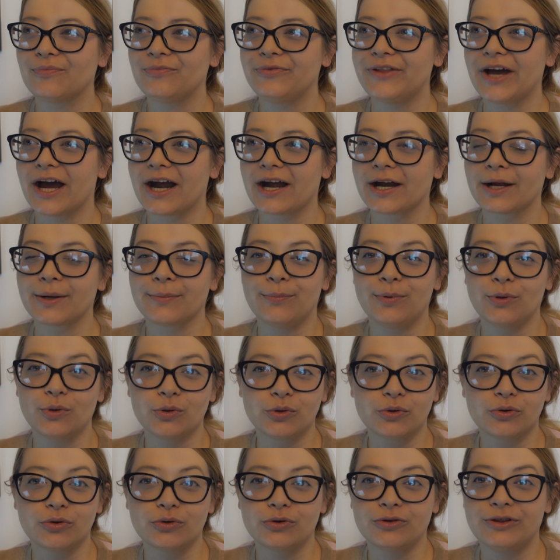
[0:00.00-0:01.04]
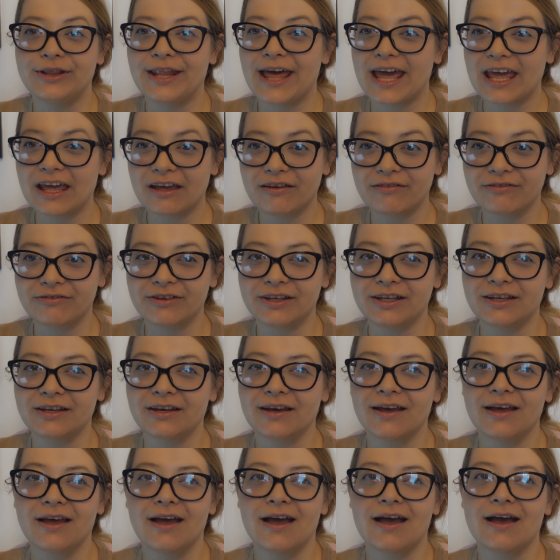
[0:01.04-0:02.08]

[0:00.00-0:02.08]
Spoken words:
dark blue, navy,